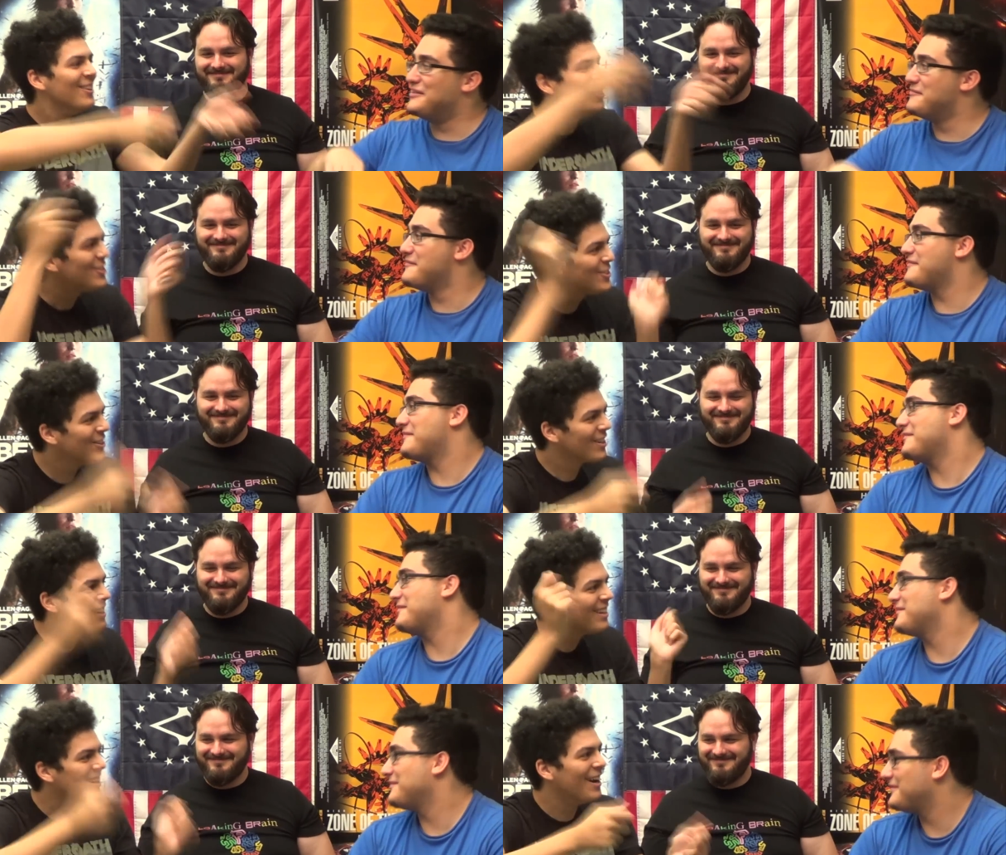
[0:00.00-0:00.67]
Speaker 1: in them,
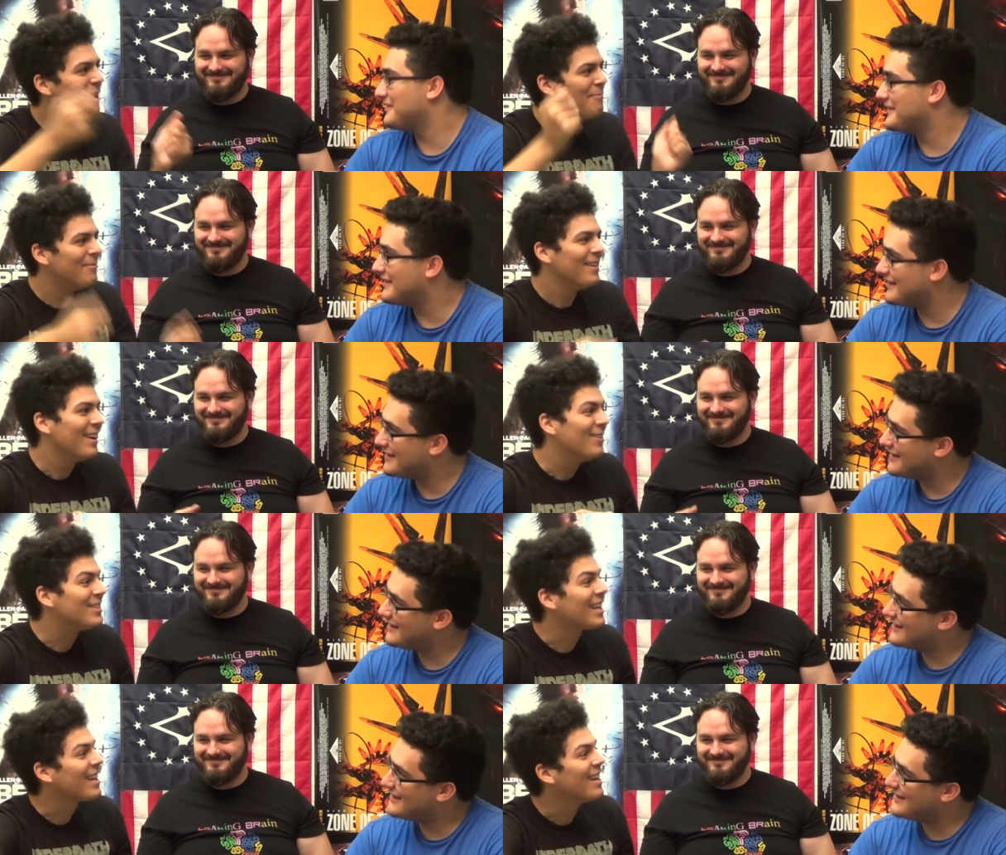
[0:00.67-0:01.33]
shook it up. I
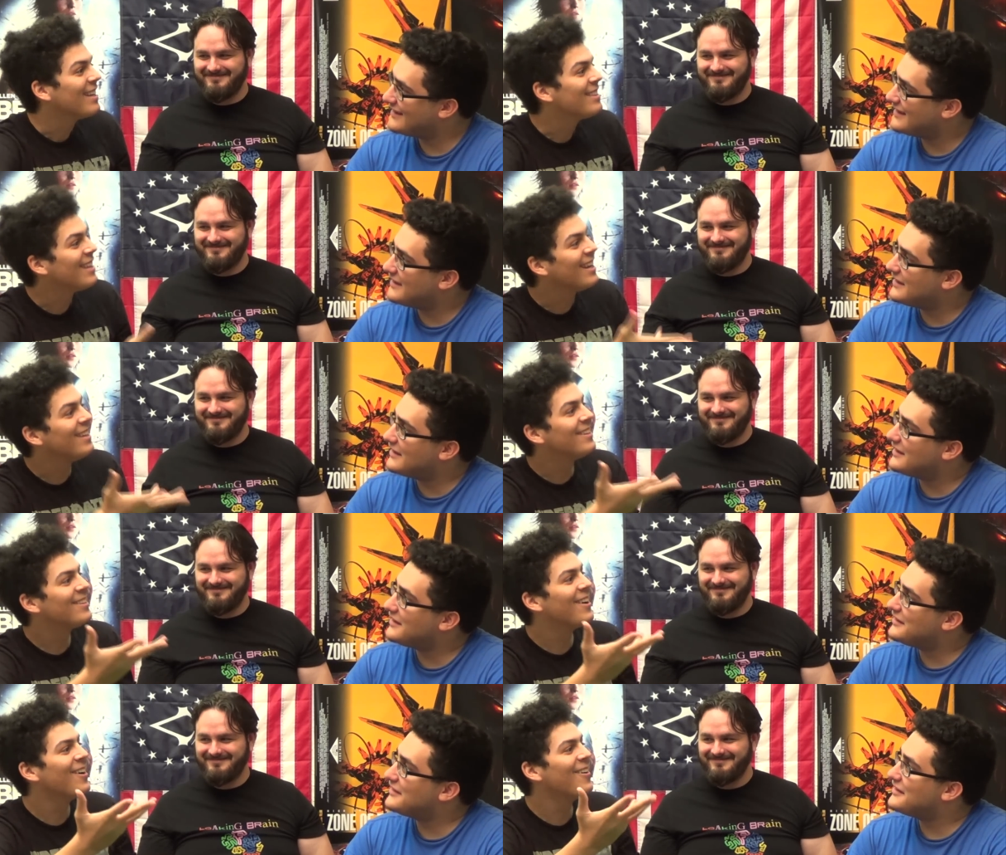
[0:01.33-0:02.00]
was like there
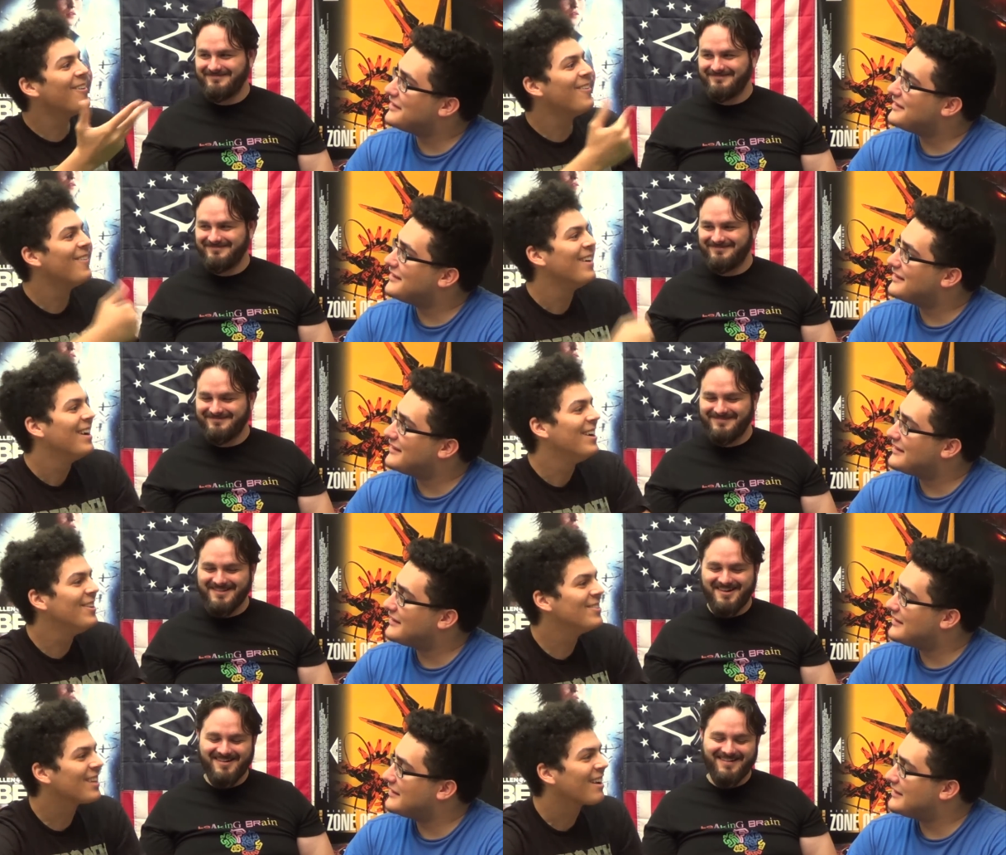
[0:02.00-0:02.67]
you go.
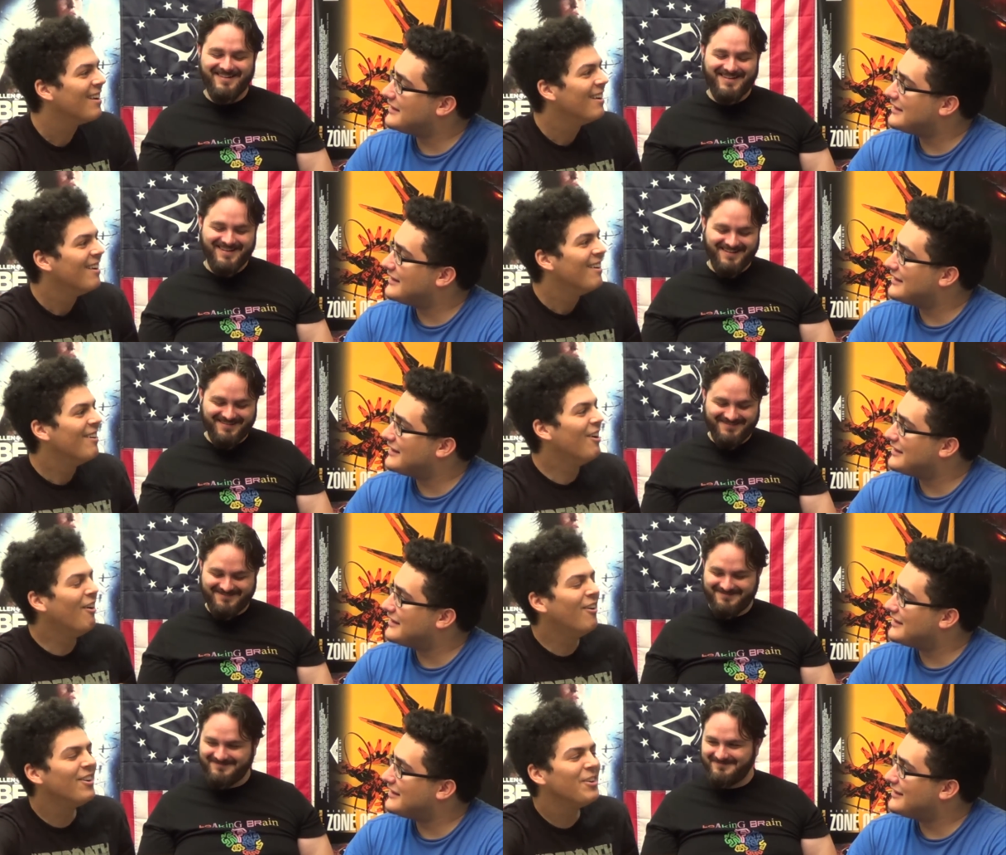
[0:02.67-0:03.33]
And he was oh, like, yeah.
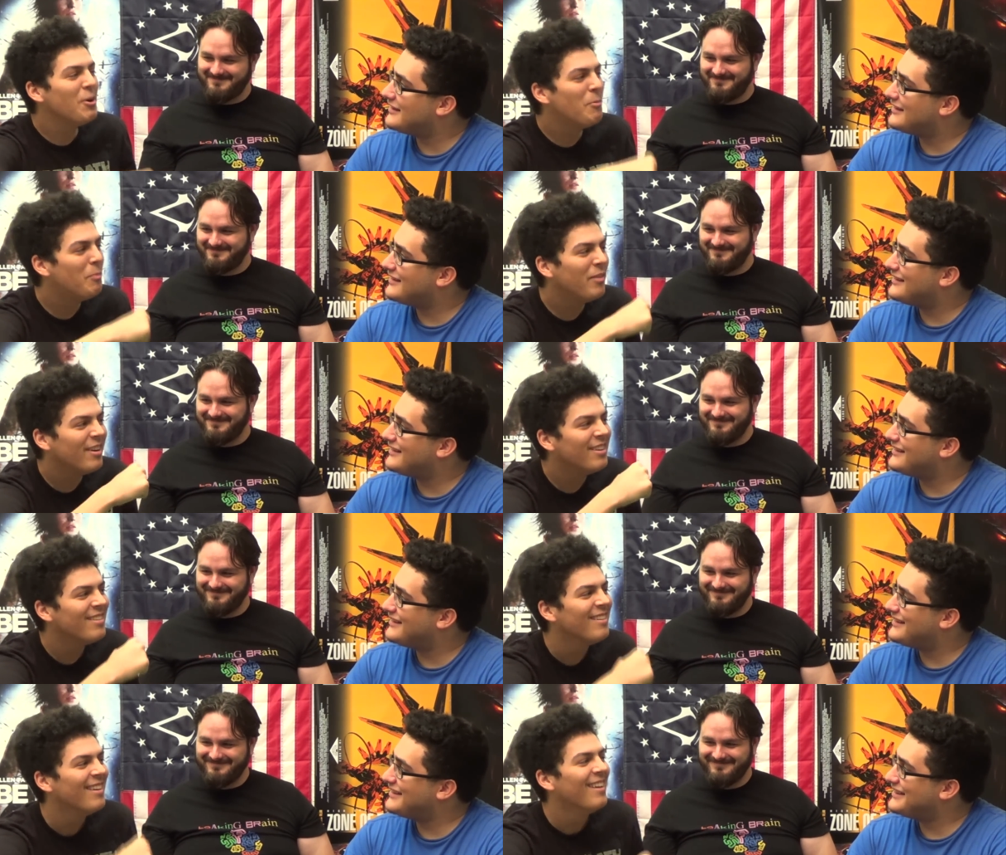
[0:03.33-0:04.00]
oh,
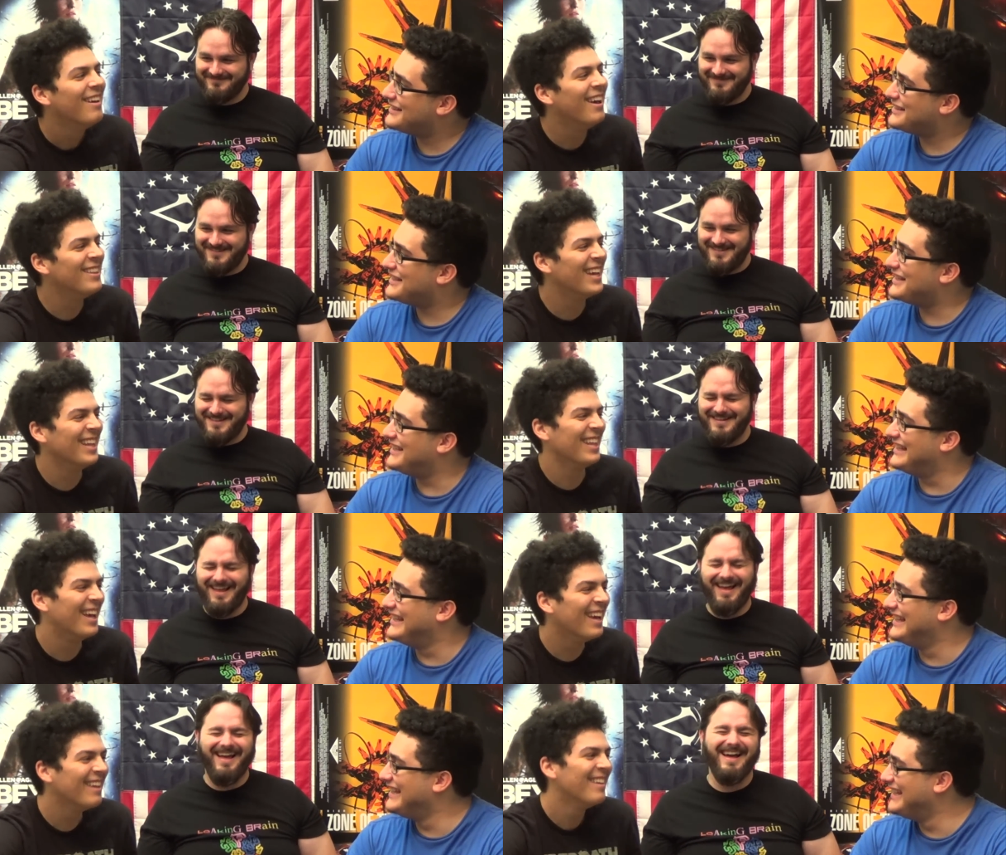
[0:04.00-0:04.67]
you
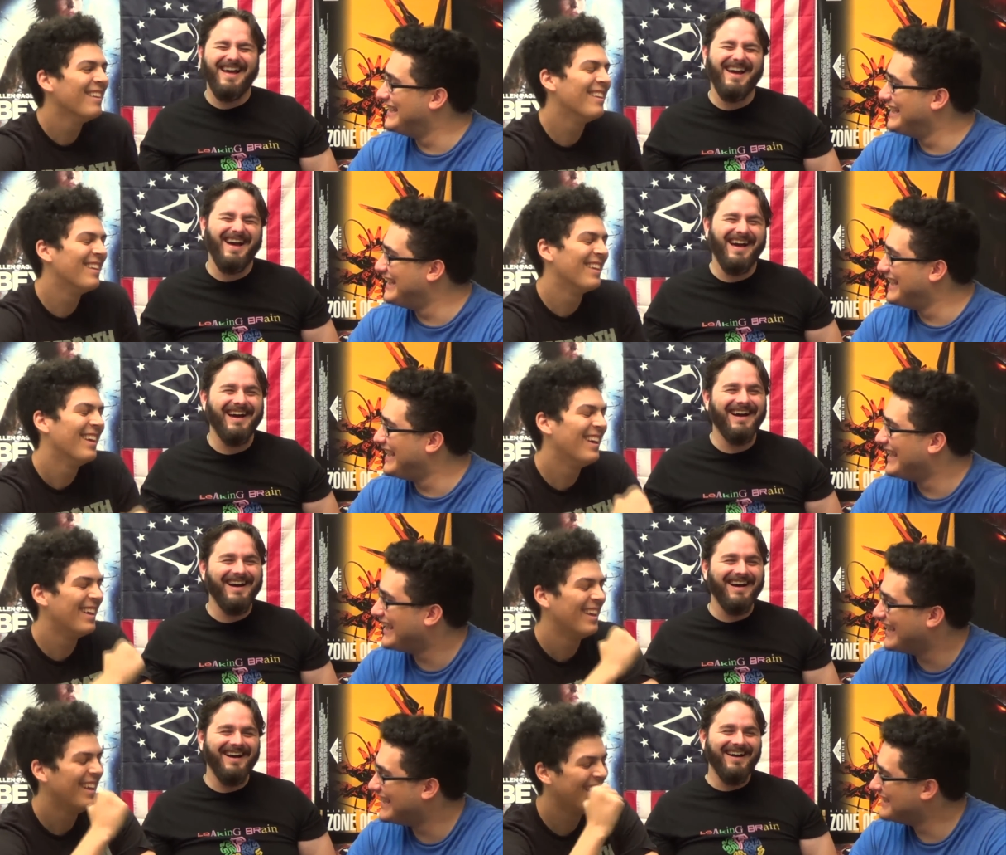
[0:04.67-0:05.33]

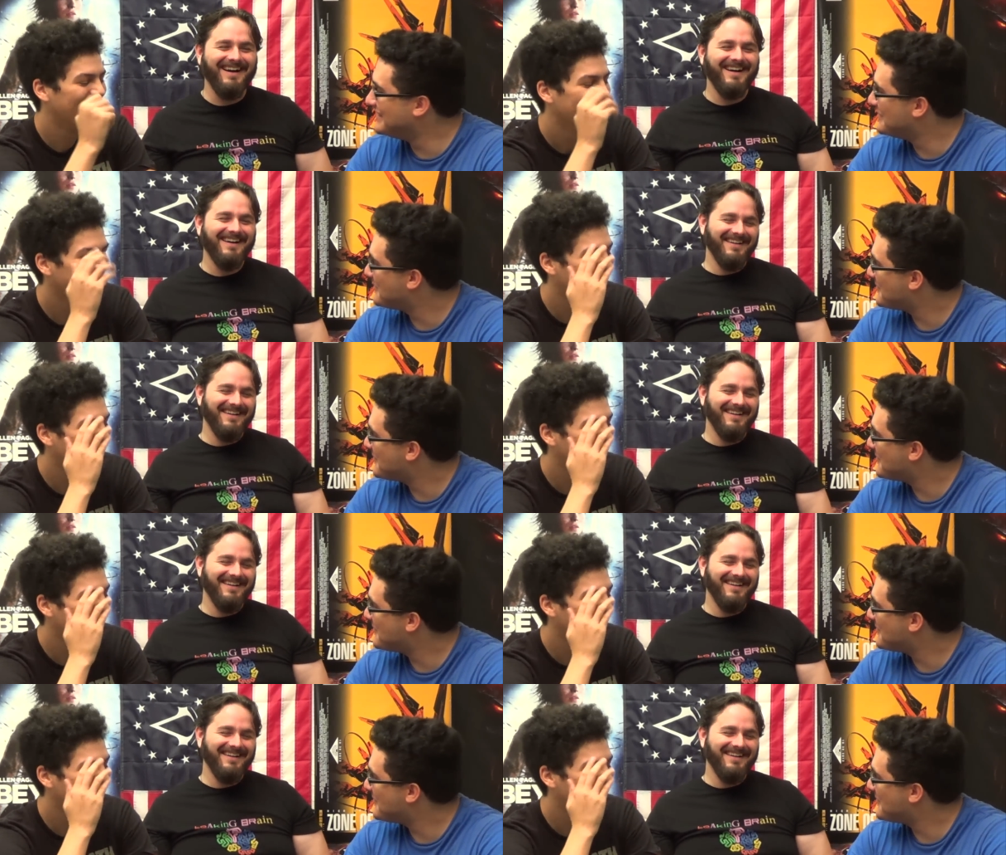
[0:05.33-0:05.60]
bitch.